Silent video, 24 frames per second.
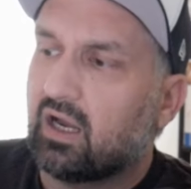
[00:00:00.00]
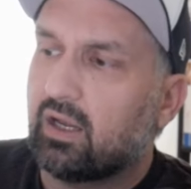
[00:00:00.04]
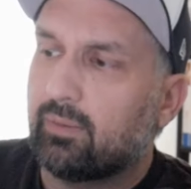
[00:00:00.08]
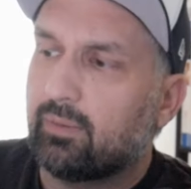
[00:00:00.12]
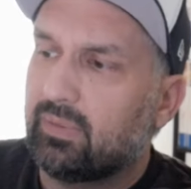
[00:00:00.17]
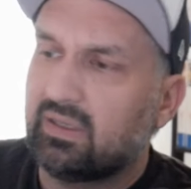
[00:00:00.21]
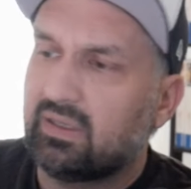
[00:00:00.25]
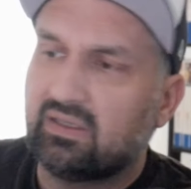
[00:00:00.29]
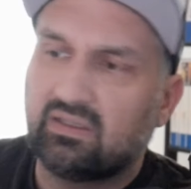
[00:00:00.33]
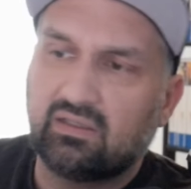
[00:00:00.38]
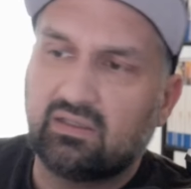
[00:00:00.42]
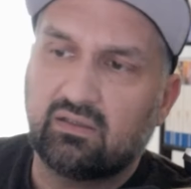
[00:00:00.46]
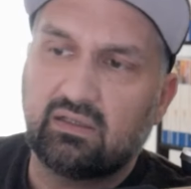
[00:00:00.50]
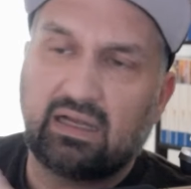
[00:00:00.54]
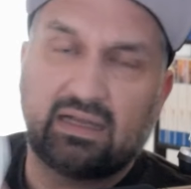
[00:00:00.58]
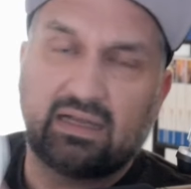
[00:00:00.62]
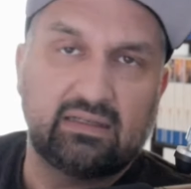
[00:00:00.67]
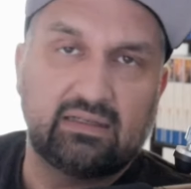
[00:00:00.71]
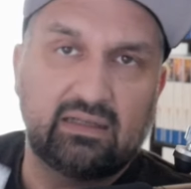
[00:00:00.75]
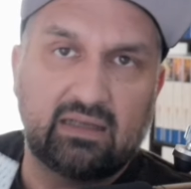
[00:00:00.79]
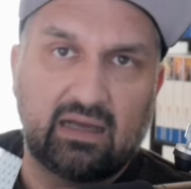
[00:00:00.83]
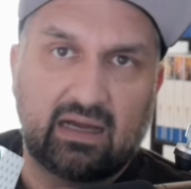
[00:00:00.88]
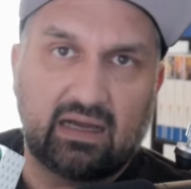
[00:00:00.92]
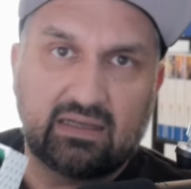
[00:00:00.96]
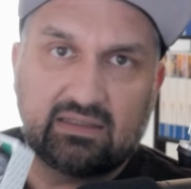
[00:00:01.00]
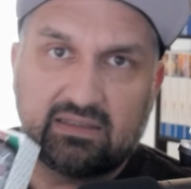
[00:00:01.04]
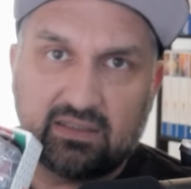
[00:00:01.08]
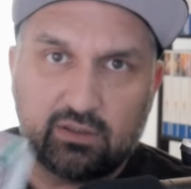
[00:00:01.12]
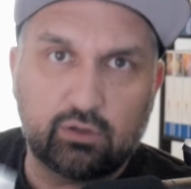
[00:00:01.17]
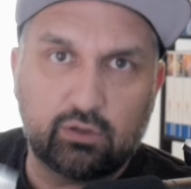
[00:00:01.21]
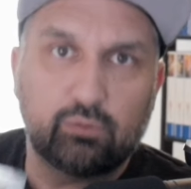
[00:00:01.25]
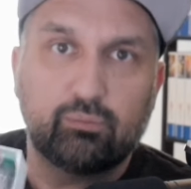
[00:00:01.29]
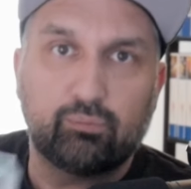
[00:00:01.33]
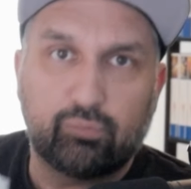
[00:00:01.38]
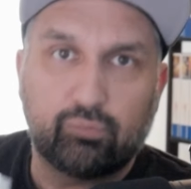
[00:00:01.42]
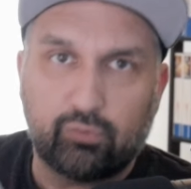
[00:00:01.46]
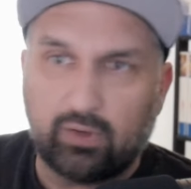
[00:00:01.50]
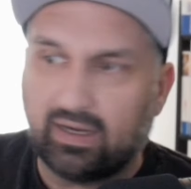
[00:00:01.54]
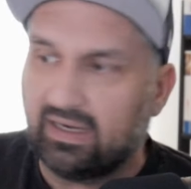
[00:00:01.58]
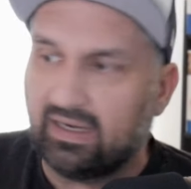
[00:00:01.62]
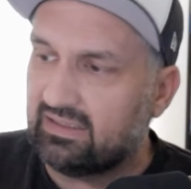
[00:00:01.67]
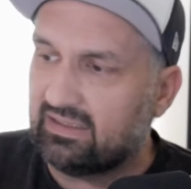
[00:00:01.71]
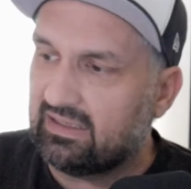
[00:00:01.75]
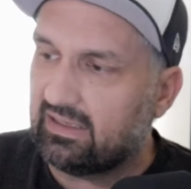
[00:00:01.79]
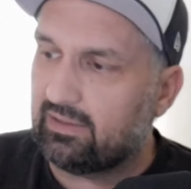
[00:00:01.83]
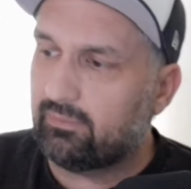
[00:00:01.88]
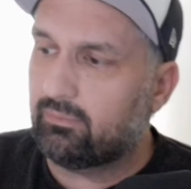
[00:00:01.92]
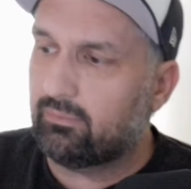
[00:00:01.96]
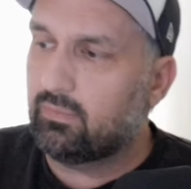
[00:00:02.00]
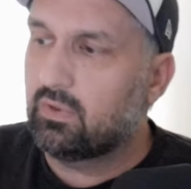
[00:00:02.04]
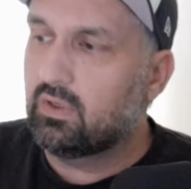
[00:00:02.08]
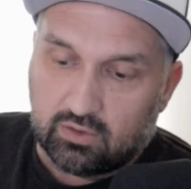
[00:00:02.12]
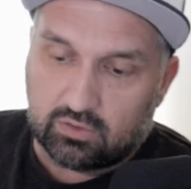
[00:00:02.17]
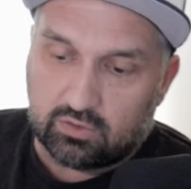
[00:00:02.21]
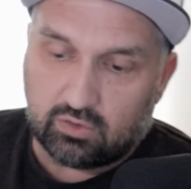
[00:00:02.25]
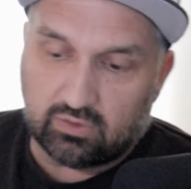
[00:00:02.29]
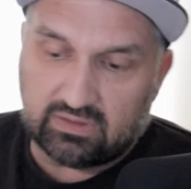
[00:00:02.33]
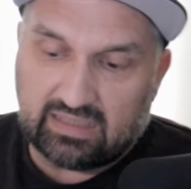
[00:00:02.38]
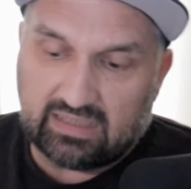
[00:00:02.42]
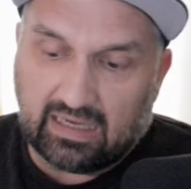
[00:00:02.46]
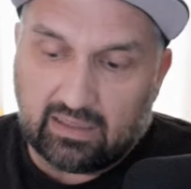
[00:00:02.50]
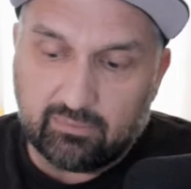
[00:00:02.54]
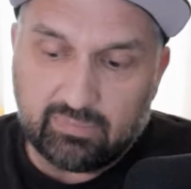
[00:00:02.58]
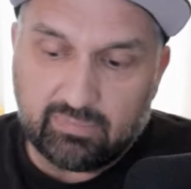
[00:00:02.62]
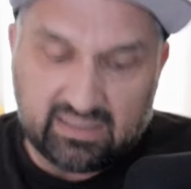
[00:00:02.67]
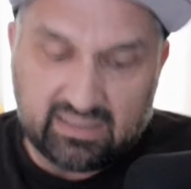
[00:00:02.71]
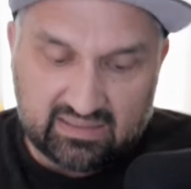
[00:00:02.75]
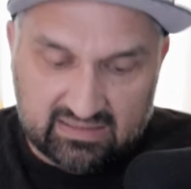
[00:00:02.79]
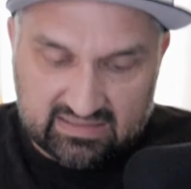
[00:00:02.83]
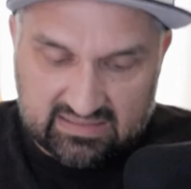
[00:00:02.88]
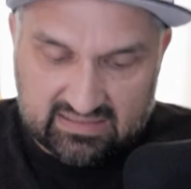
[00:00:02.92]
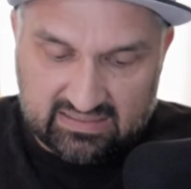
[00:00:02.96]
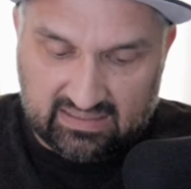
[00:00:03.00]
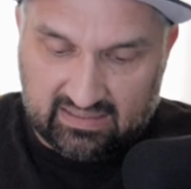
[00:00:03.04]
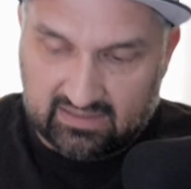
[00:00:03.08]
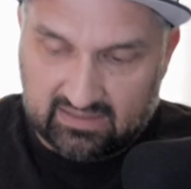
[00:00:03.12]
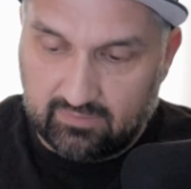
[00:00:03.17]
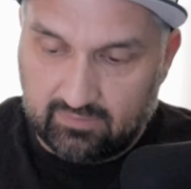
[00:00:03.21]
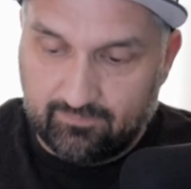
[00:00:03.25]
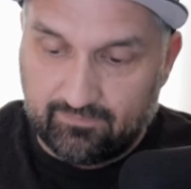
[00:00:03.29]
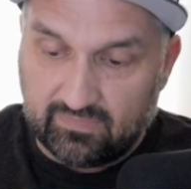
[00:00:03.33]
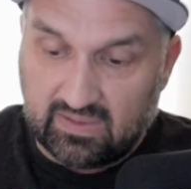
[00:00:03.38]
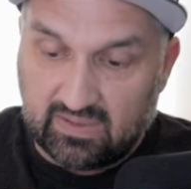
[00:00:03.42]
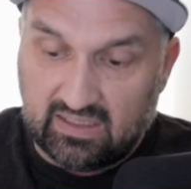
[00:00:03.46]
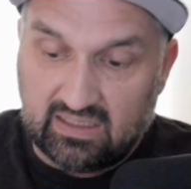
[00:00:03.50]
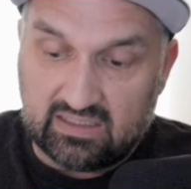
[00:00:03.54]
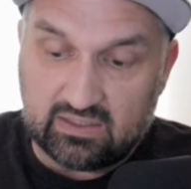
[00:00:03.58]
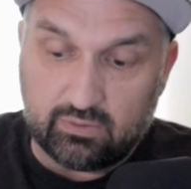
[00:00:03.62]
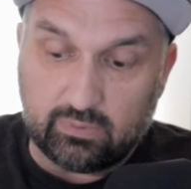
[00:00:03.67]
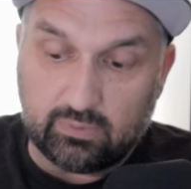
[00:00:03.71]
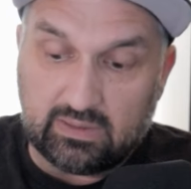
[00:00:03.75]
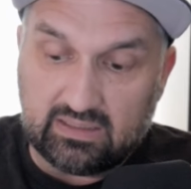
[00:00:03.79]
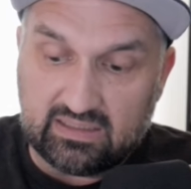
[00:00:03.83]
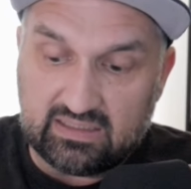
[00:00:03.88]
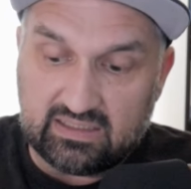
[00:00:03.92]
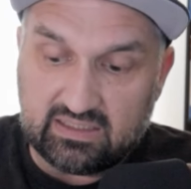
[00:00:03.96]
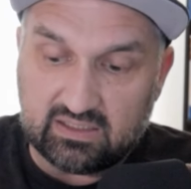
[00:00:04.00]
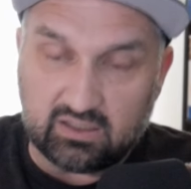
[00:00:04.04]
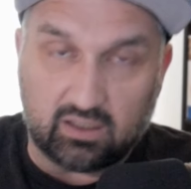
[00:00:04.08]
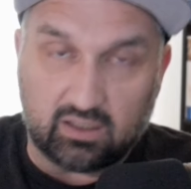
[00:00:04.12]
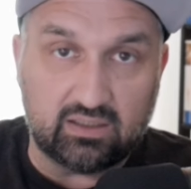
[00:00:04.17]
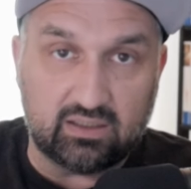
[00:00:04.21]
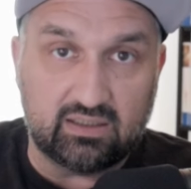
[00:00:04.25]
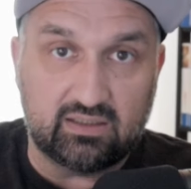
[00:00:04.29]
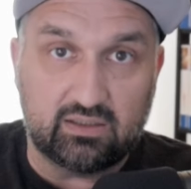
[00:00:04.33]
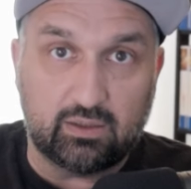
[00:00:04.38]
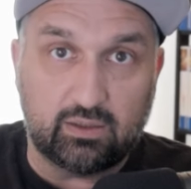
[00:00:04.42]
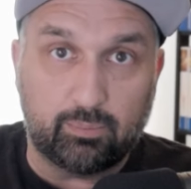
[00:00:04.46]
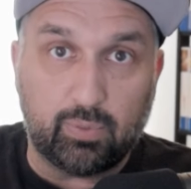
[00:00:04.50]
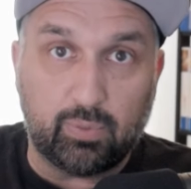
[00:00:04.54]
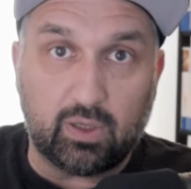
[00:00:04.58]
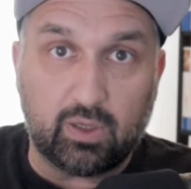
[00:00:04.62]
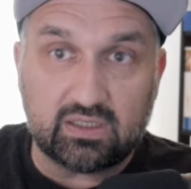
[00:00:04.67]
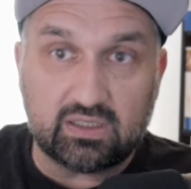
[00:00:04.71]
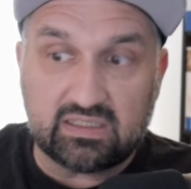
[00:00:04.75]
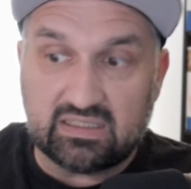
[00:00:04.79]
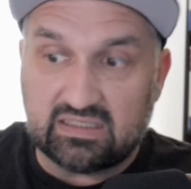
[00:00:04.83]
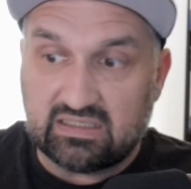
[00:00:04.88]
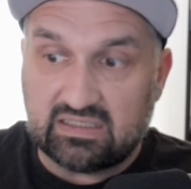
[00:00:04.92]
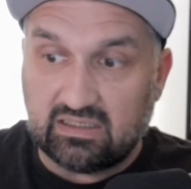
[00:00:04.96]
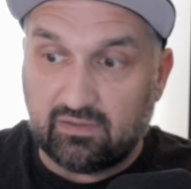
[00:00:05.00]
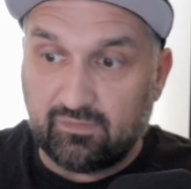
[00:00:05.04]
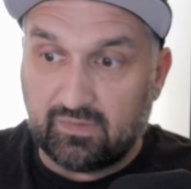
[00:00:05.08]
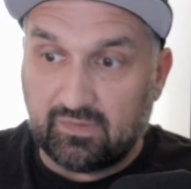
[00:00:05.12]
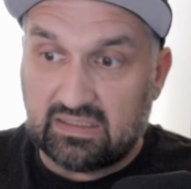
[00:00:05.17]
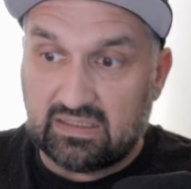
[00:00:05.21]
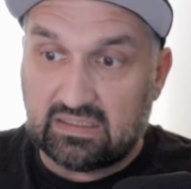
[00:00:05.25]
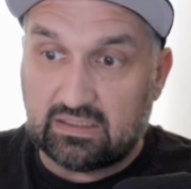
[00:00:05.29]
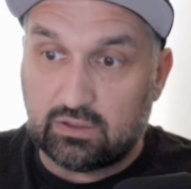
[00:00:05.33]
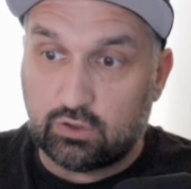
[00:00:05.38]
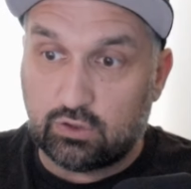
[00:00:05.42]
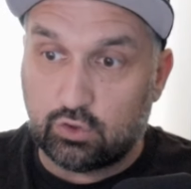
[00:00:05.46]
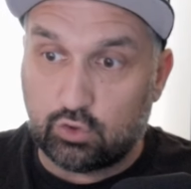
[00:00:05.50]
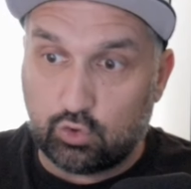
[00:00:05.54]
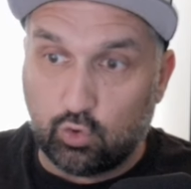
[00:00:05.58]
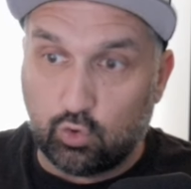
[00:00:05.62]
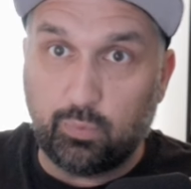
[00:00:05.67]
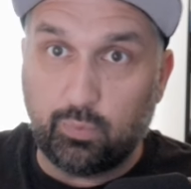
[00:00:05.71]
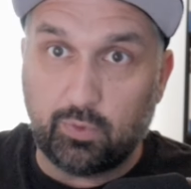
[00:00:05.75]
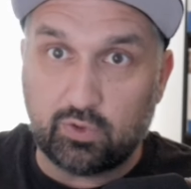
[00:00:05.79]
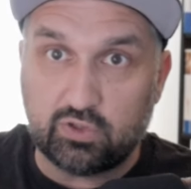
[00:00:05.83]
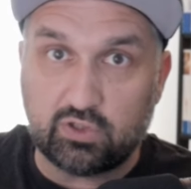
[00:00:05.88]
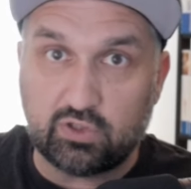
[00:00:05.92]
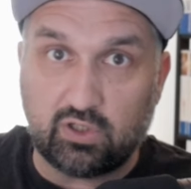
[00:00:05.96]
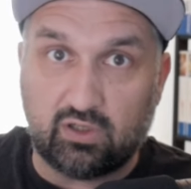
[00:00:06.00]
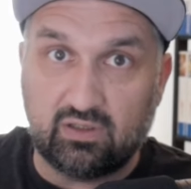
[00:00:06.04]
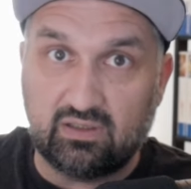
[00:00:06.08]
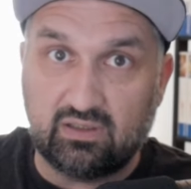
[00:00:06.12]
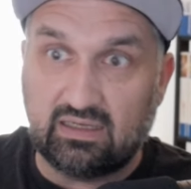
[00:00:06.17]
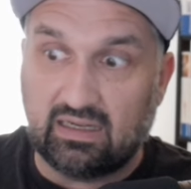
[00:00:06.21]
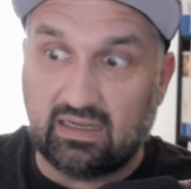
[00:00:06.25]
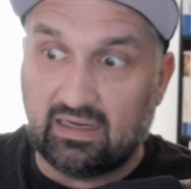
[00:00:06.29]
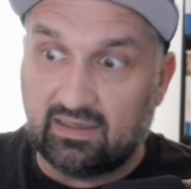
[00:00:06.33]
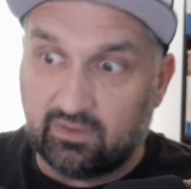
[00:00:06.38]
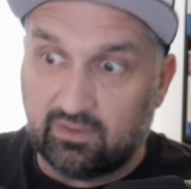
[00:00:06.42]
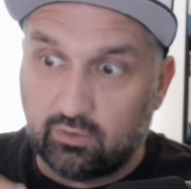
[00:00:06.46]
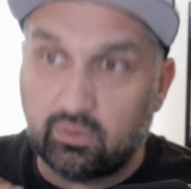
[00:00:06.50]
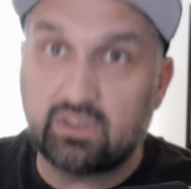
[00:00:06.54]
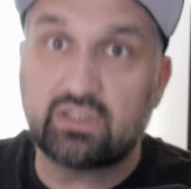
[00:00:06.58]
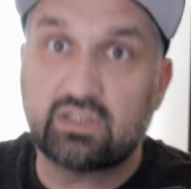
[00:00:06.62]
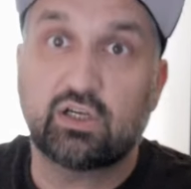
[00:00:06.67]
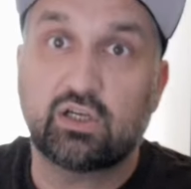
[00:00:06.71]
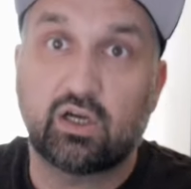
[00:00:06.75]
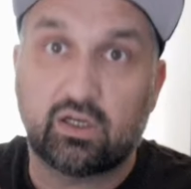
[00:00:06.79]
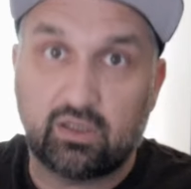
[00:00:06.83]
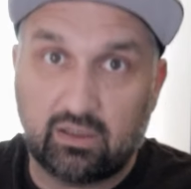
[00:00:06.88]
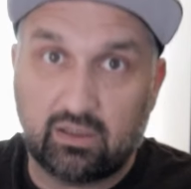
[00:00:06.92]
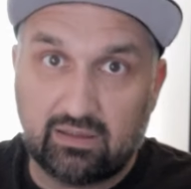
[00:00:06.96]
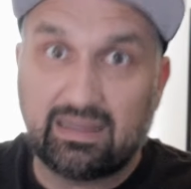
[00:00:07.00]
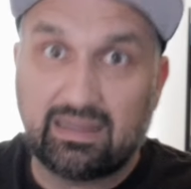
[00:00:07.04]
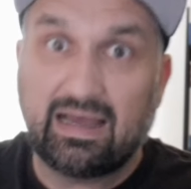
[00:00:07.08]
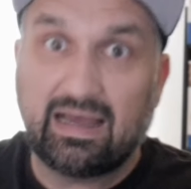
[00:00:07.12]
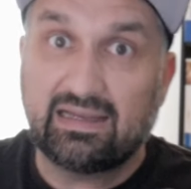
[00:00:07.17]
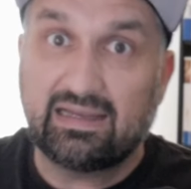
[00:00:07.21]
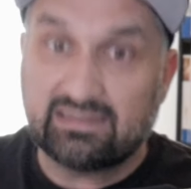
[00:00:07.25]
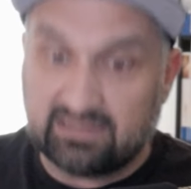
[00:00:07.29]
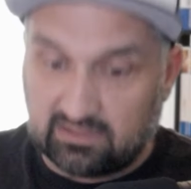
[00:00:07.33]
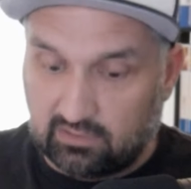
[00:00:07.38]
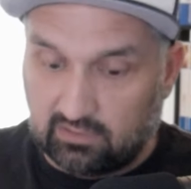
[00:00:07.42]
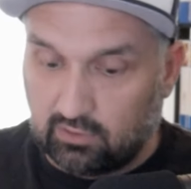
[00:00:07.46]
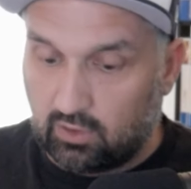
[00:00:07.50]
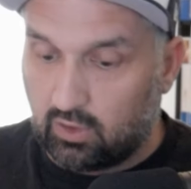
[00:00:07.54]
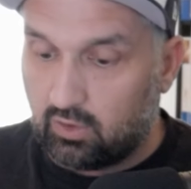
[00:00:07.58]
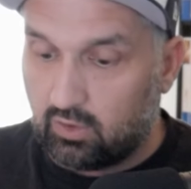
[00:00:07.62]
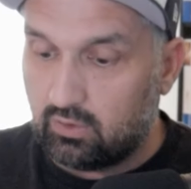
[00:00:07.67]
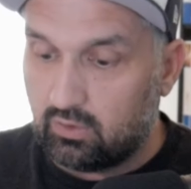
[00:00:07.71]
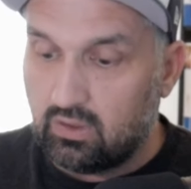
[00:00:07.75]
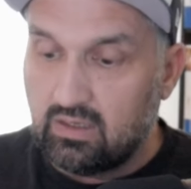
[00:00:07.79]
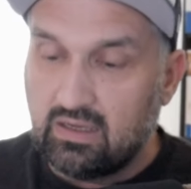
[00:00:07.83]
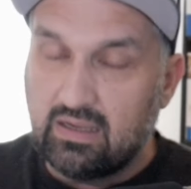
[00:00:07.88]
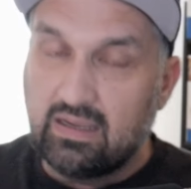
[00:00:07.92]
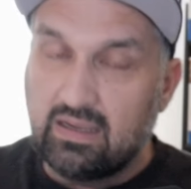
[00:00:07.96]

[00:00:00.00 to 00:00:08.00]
a big deal, and I didn't break them. So that being said, it's really solid. The box itself is super solid. I know it's gonna last long.